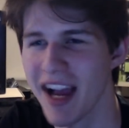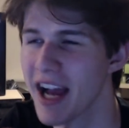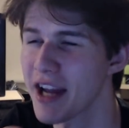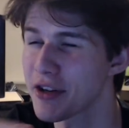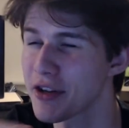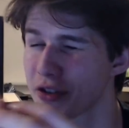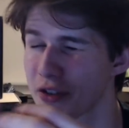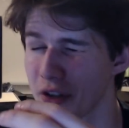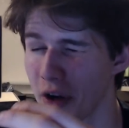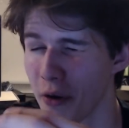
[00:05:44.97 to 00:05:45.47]
I
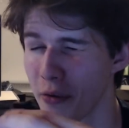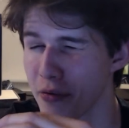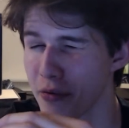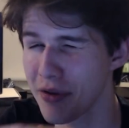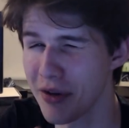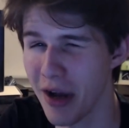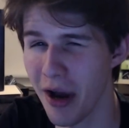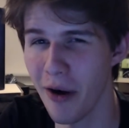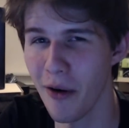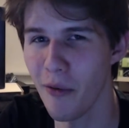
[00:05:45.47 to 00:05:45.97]

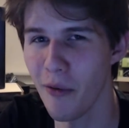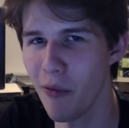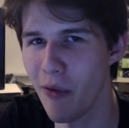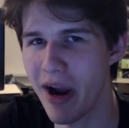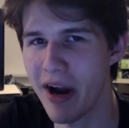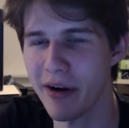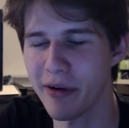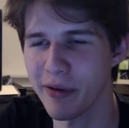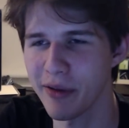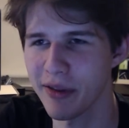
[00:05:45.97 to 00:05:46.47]
don't know
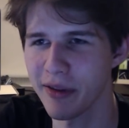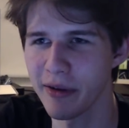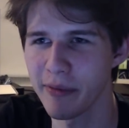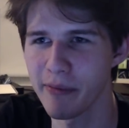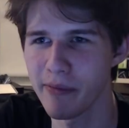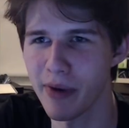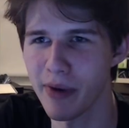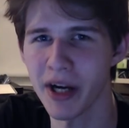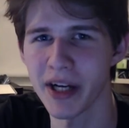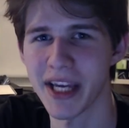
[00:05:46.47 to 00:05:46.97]
where the
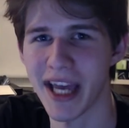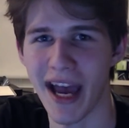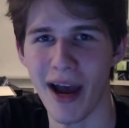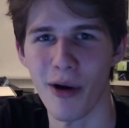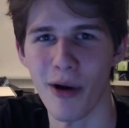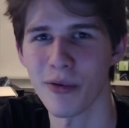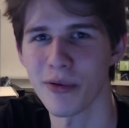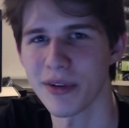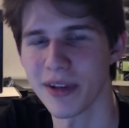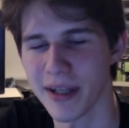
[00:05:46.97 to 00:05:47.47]
bug
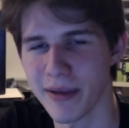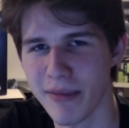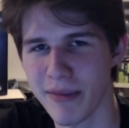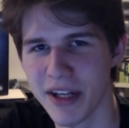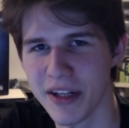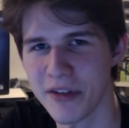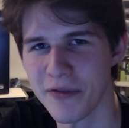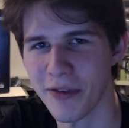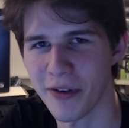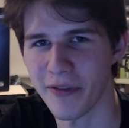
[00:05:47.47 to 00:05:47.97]
out
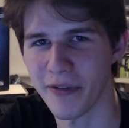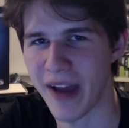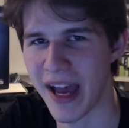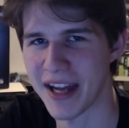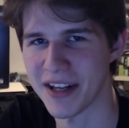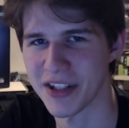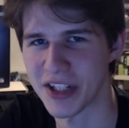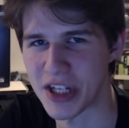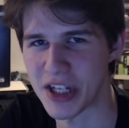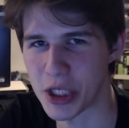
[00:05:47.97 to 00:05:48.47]
limit for
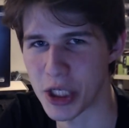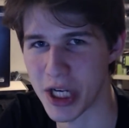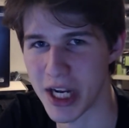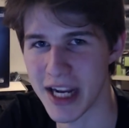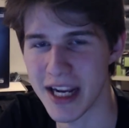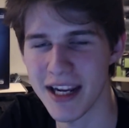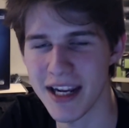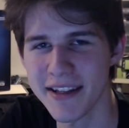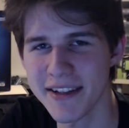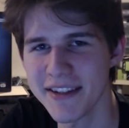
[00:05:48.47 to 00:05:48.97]
Vantage
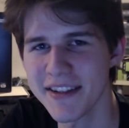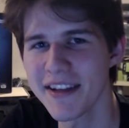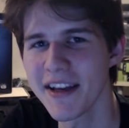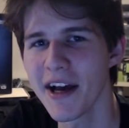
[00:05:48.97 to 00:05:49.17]
is,